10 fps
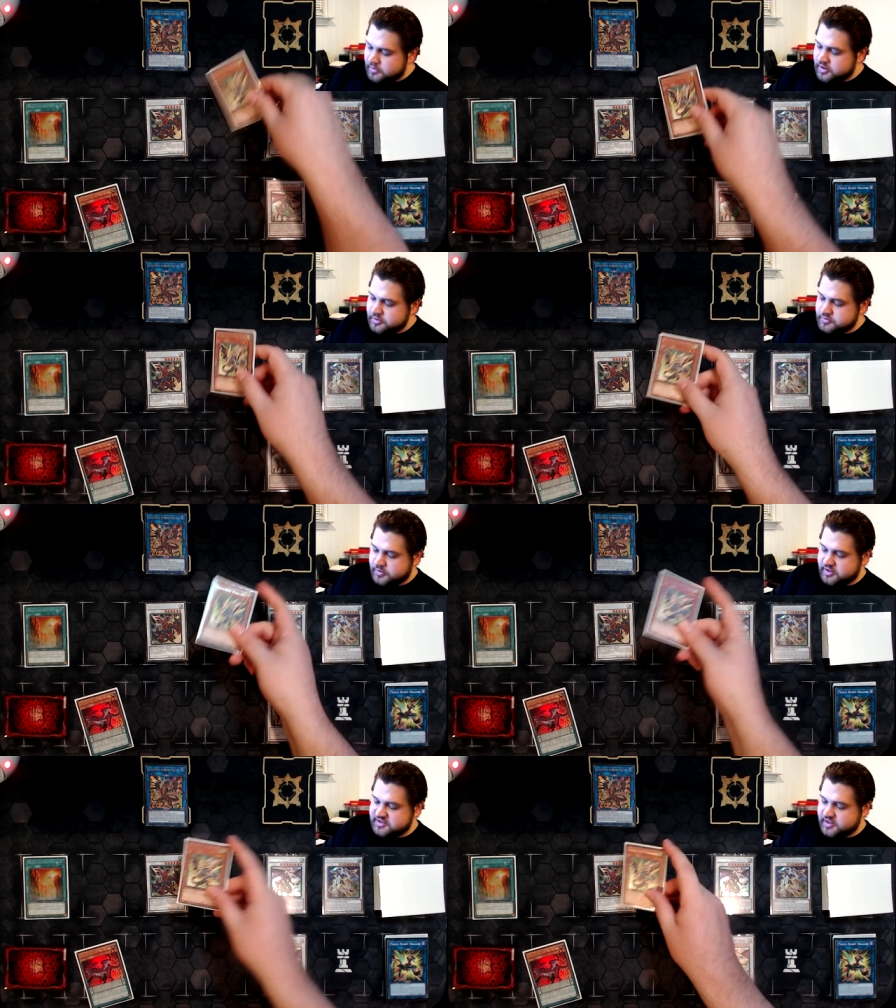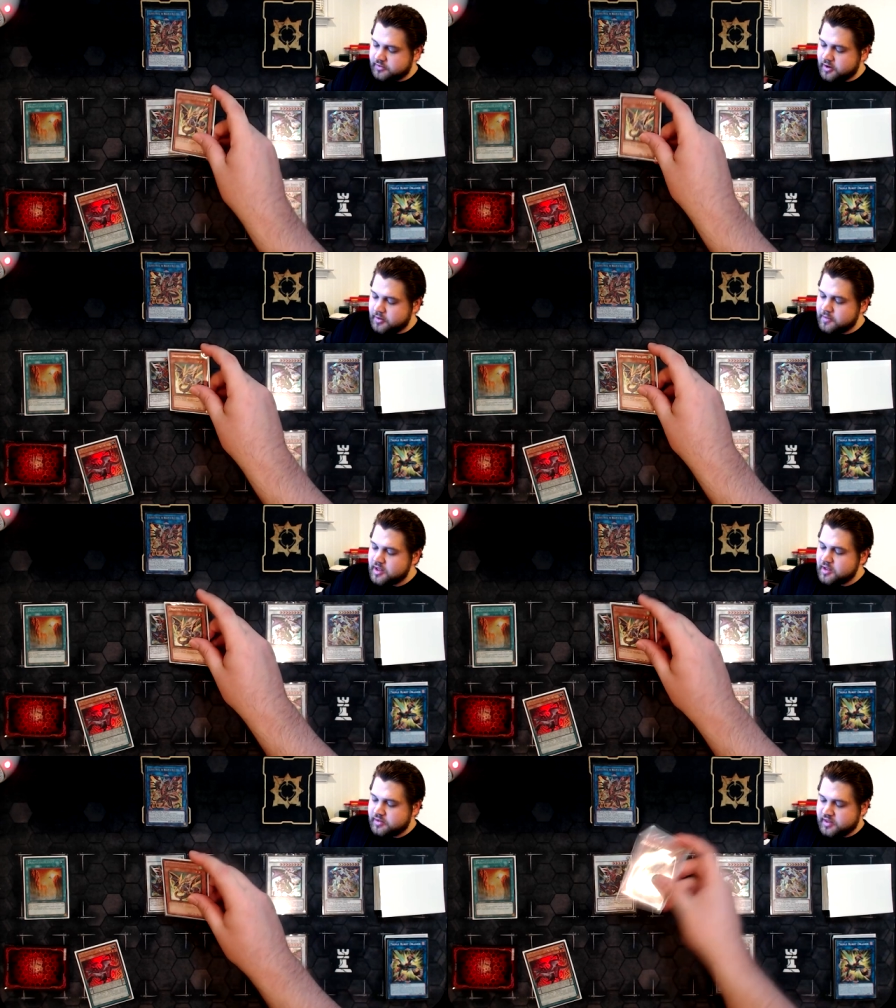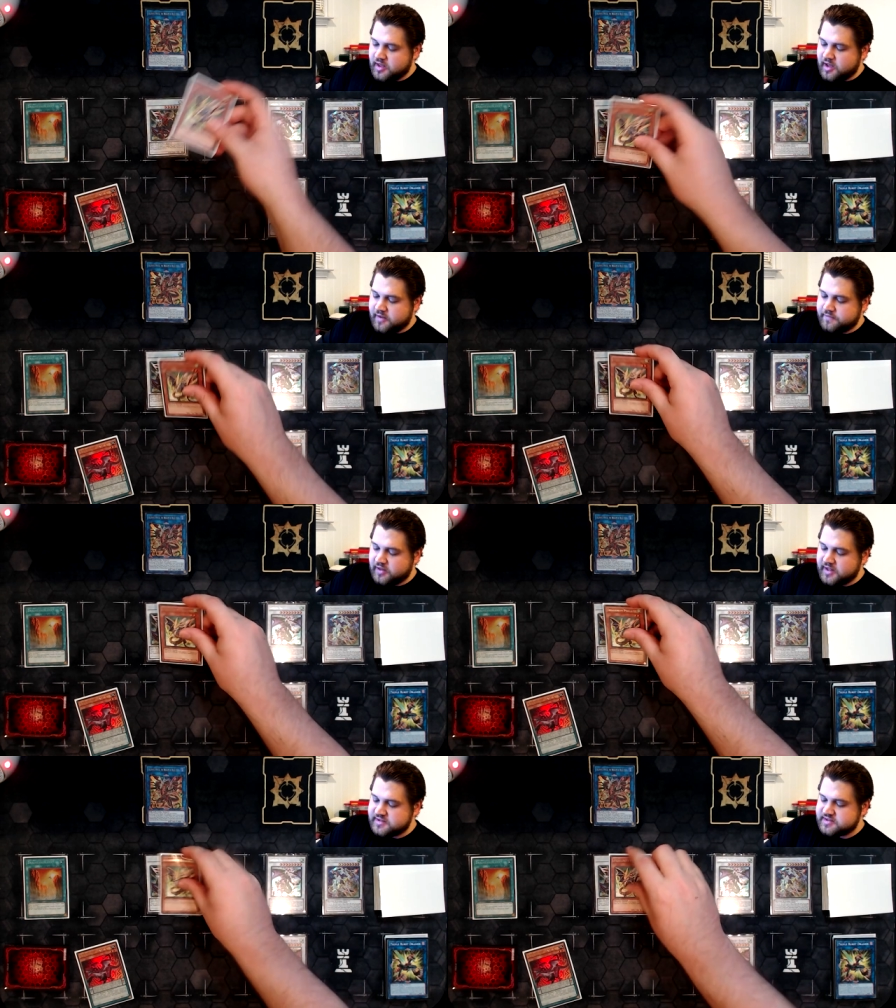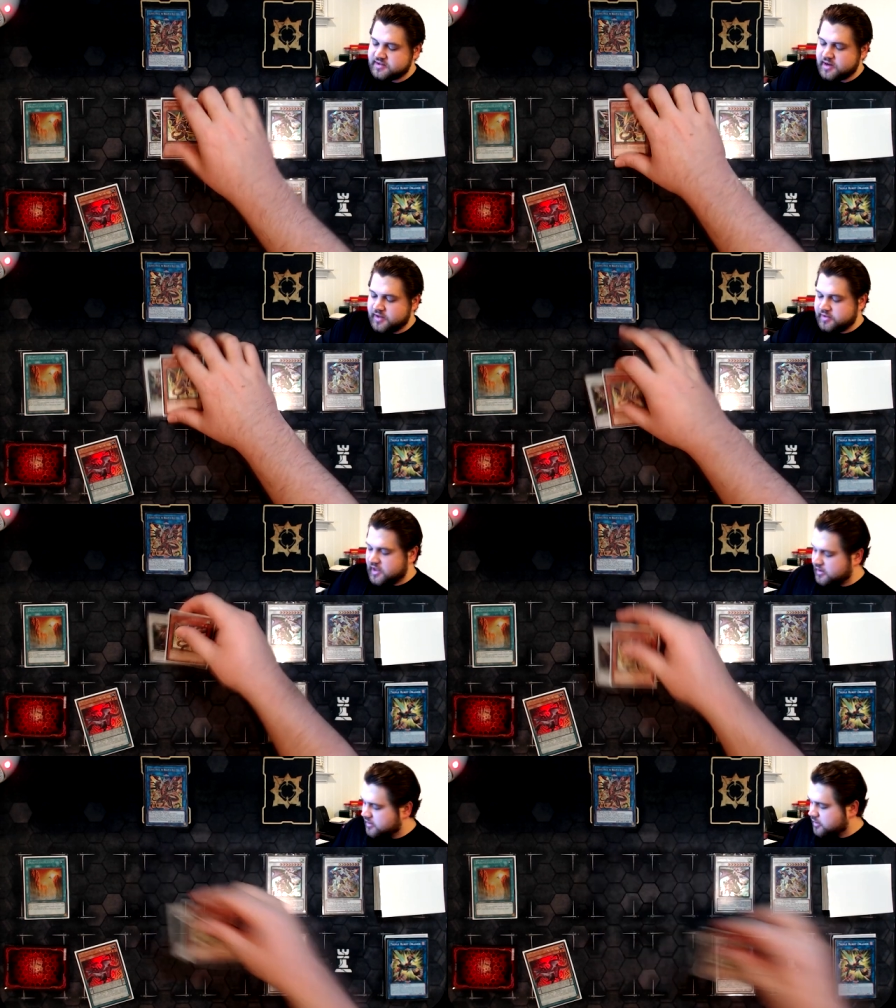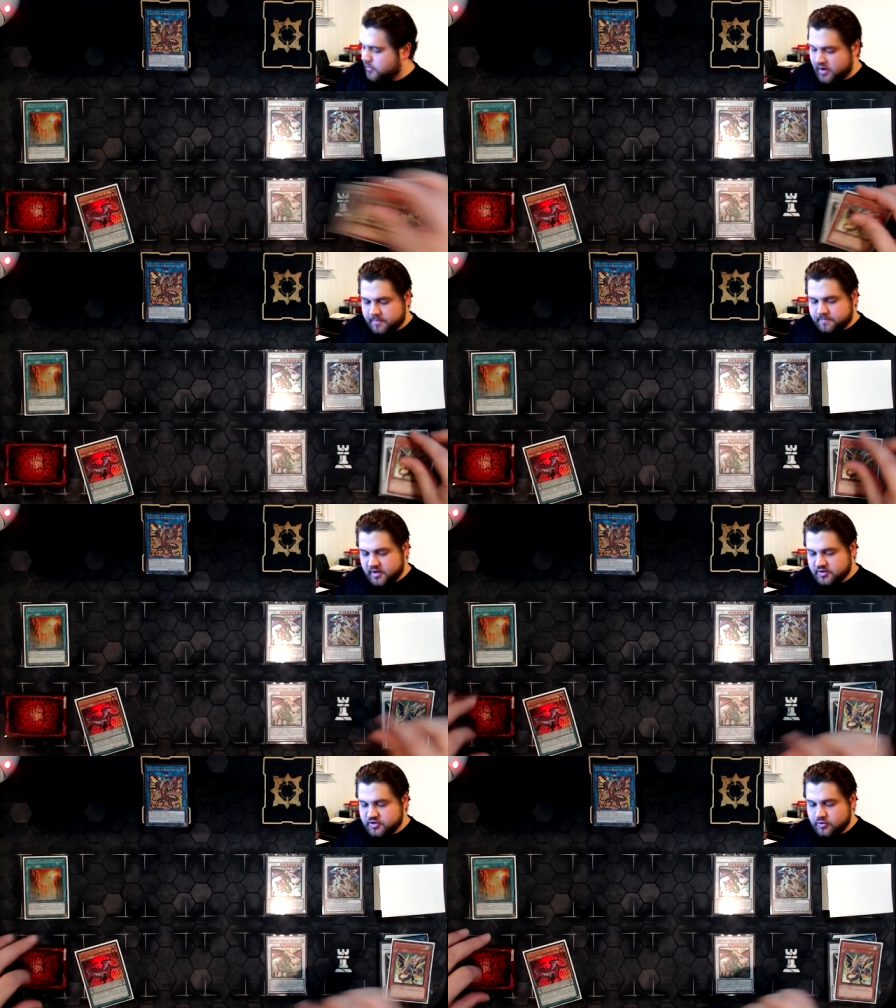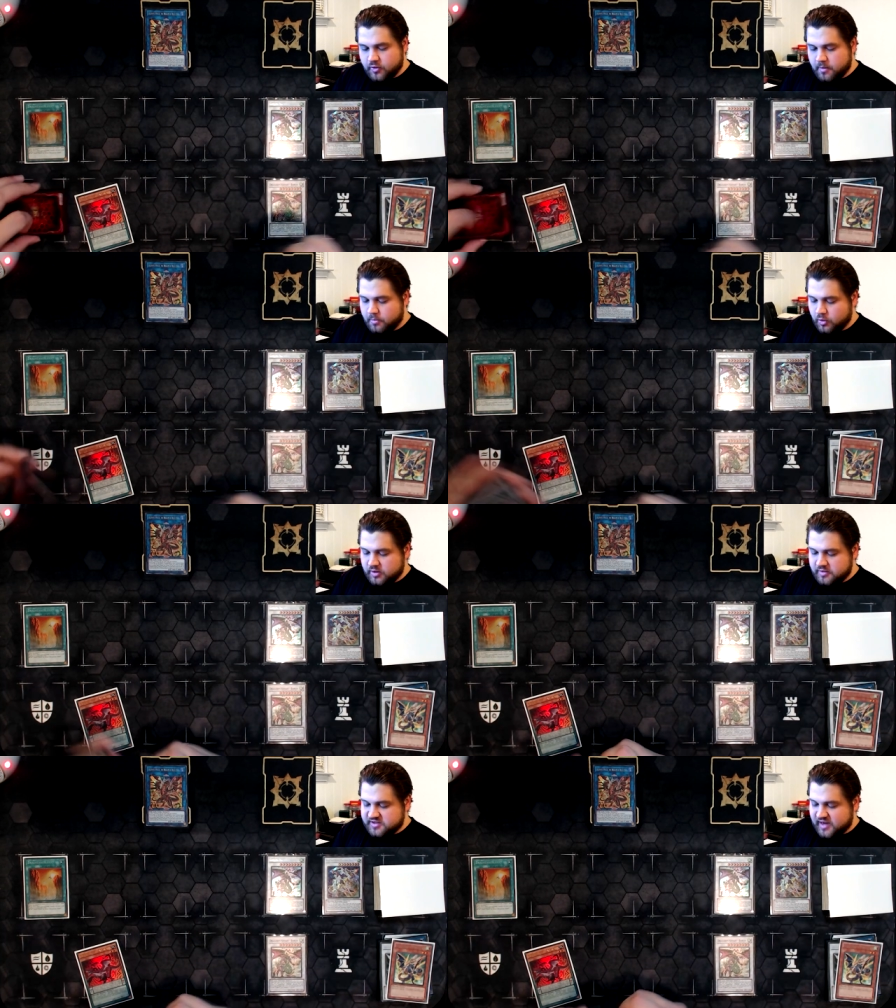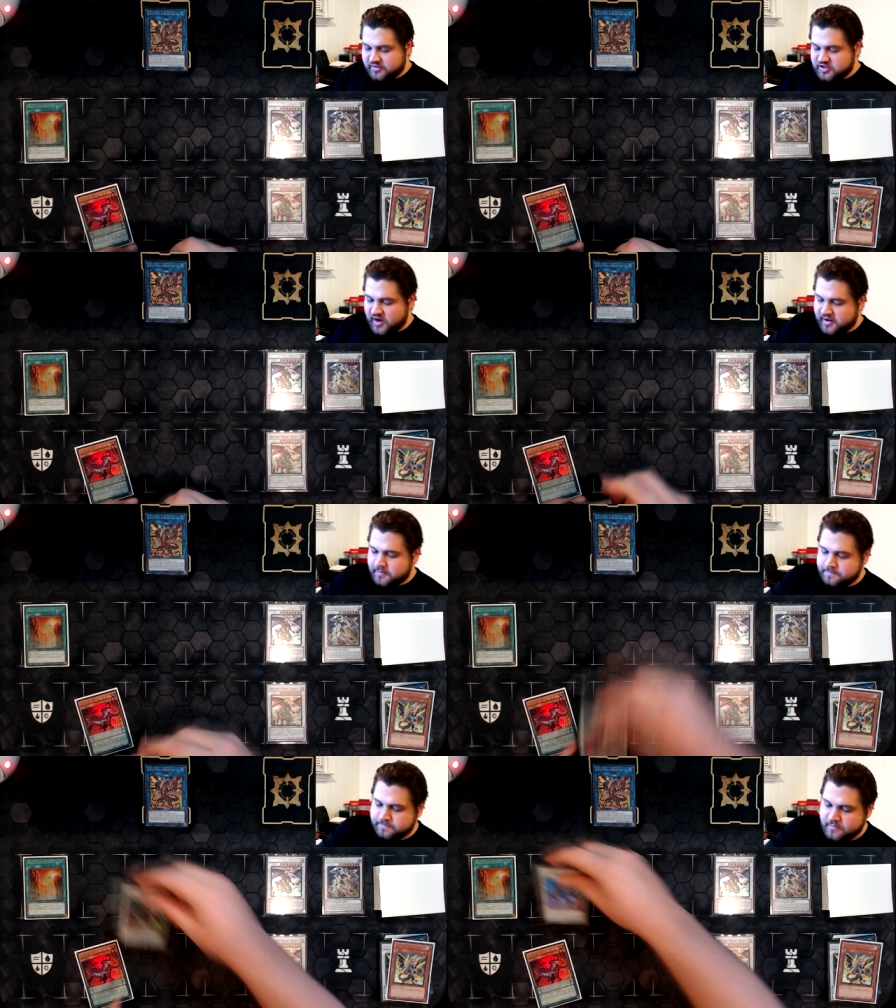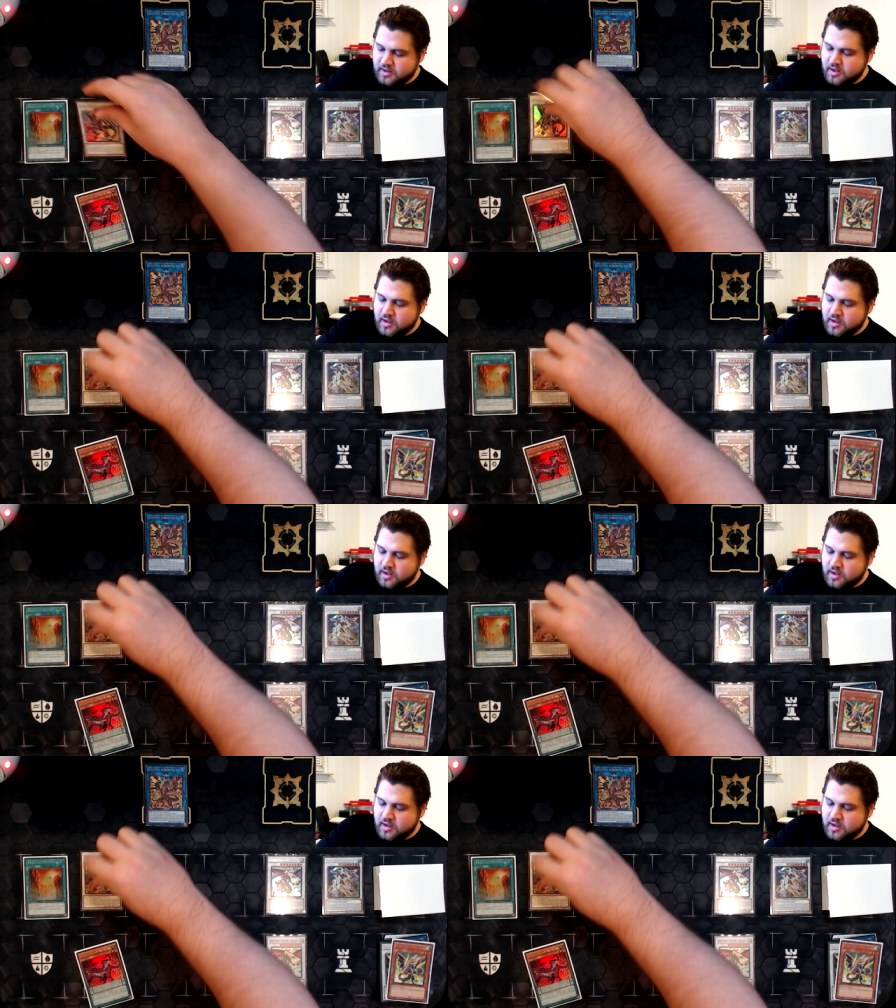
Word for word: so what we're gonna do is we're gonna synchro the uh, Phalanx and the Gae Dearg away into Borreload Savage Dragon.